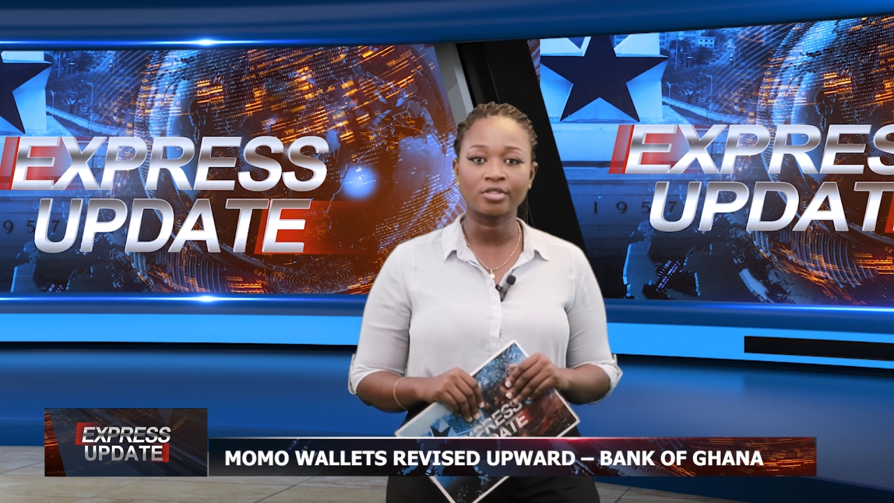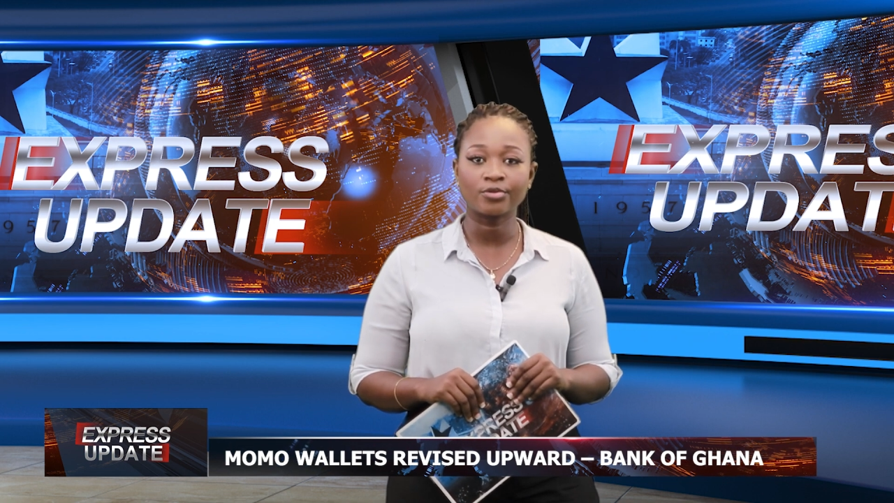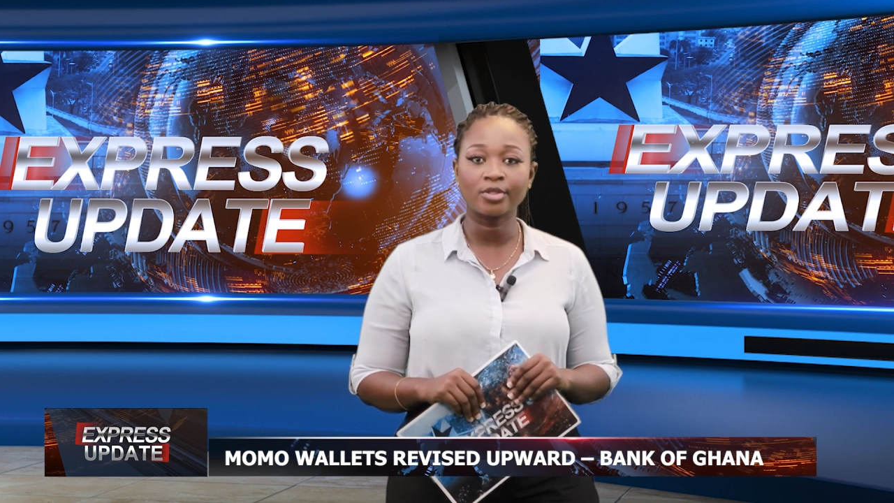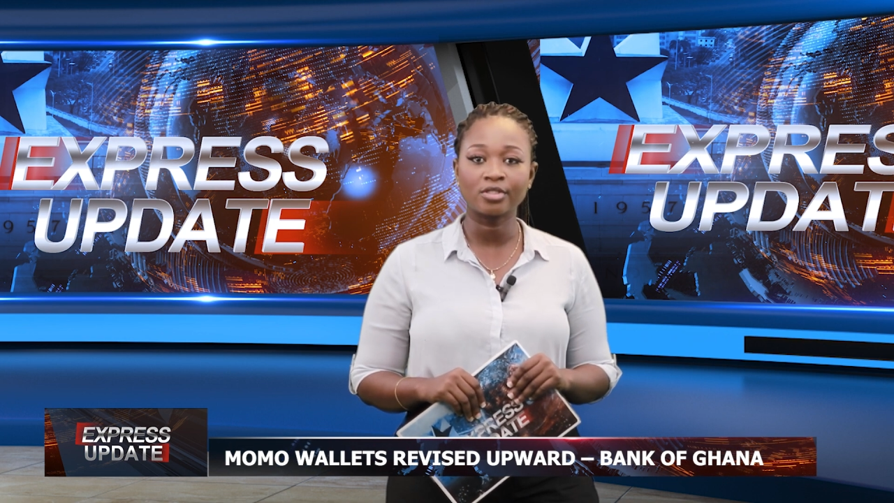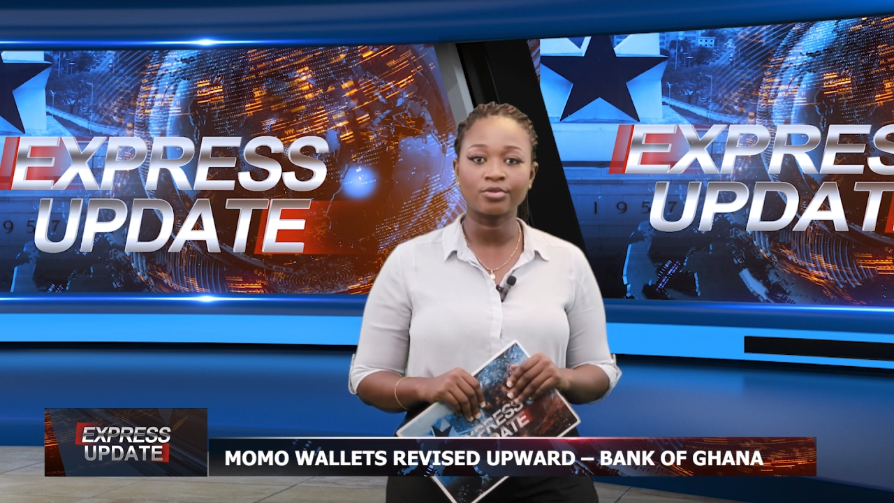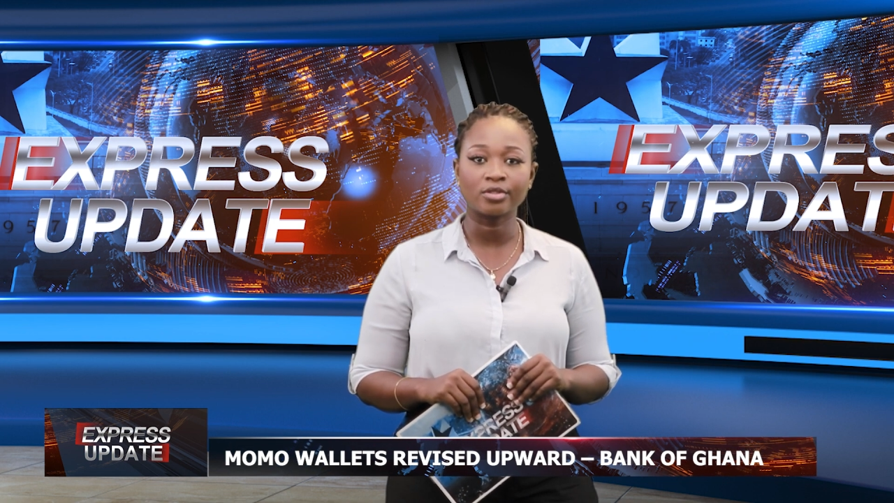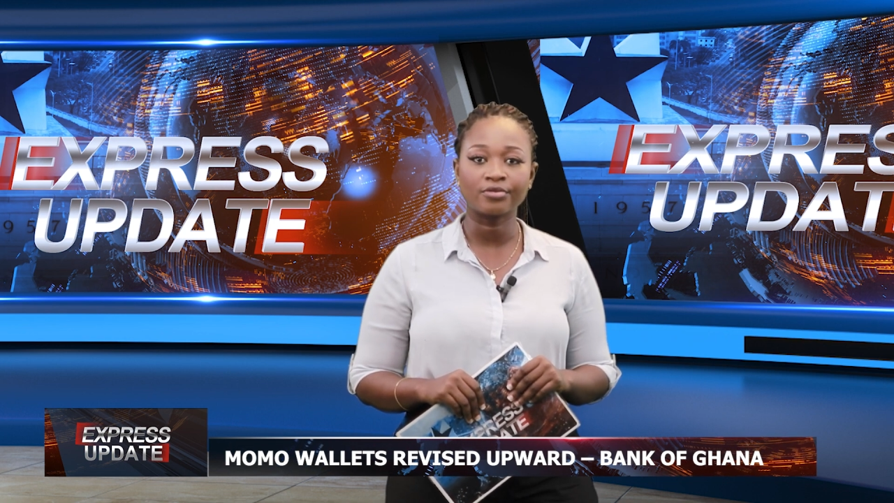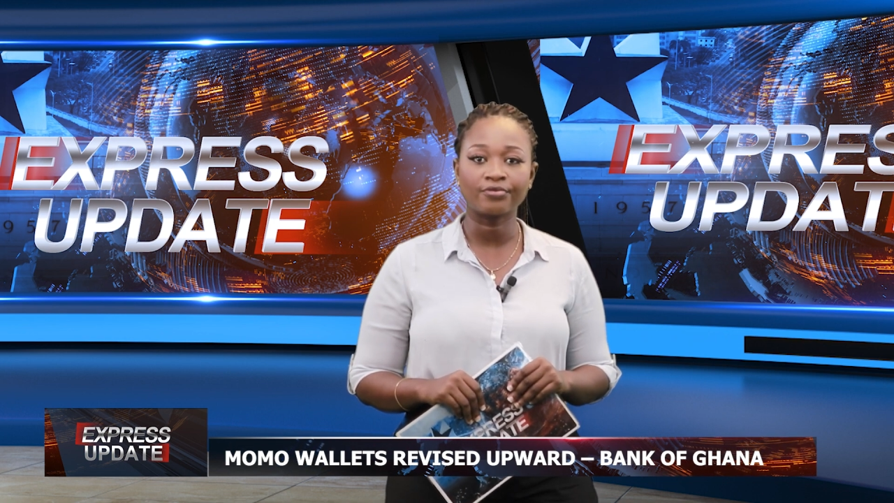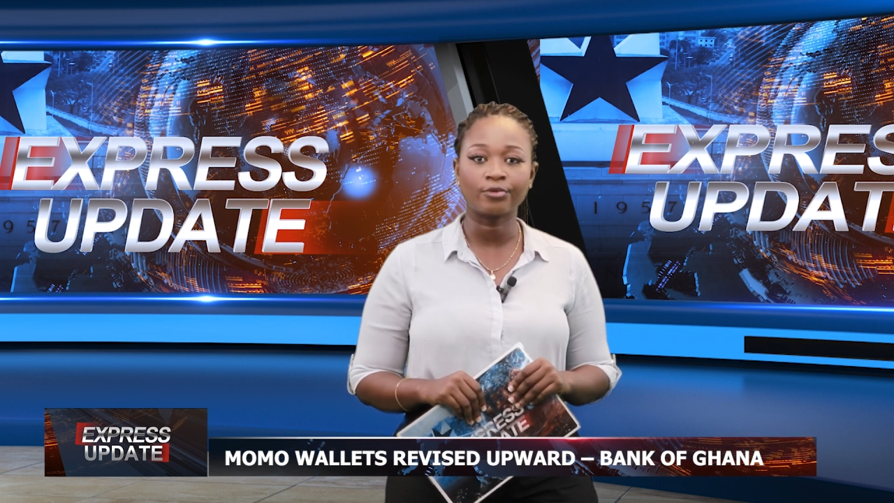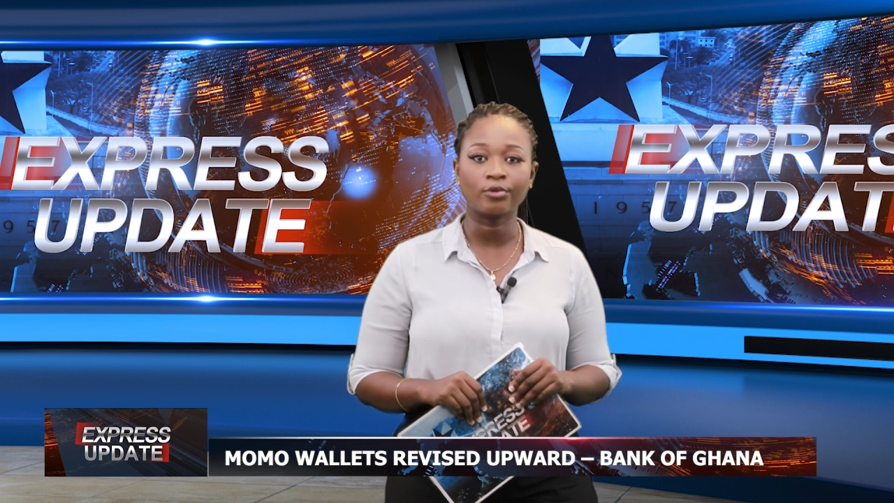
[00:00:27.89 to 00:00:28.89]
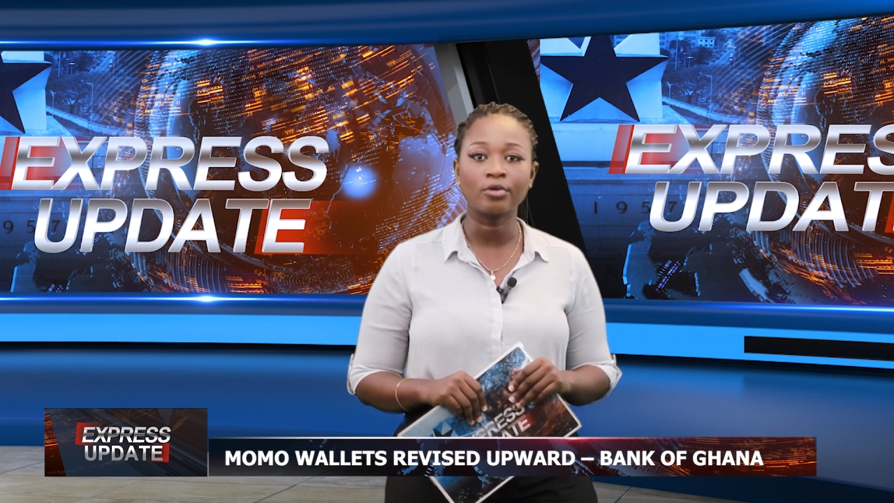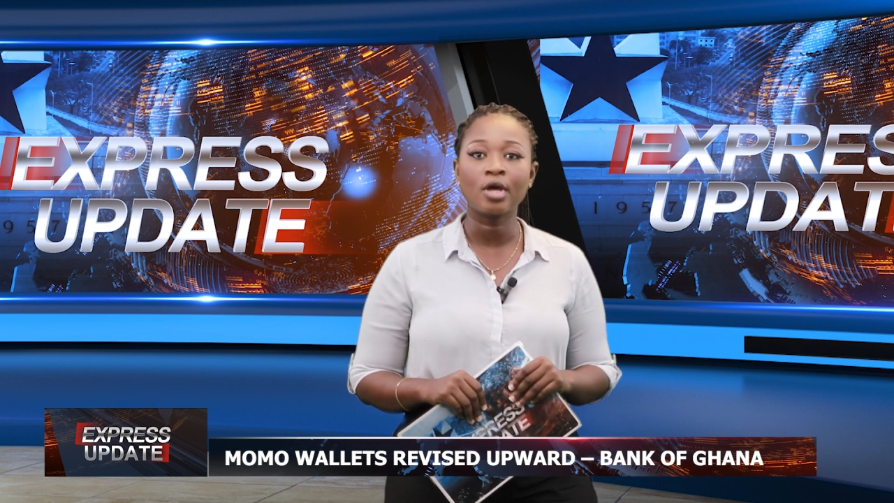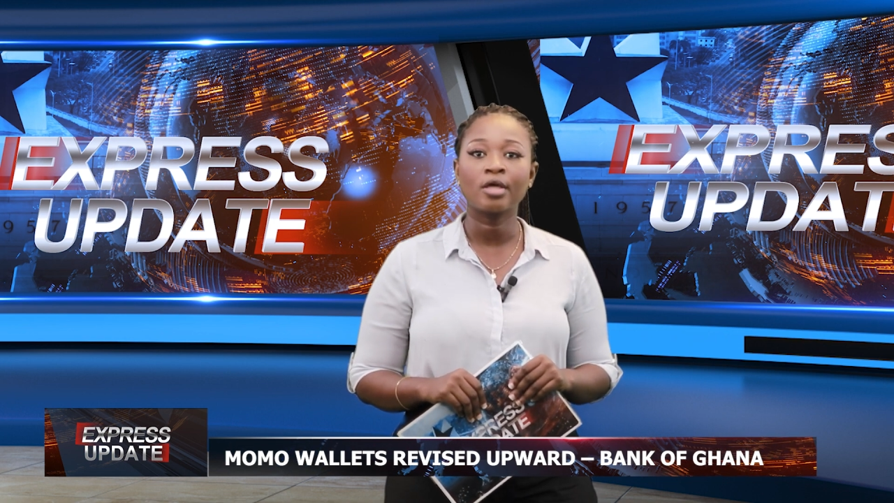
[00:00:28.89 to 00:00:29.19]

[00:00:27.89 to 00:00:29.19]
2024,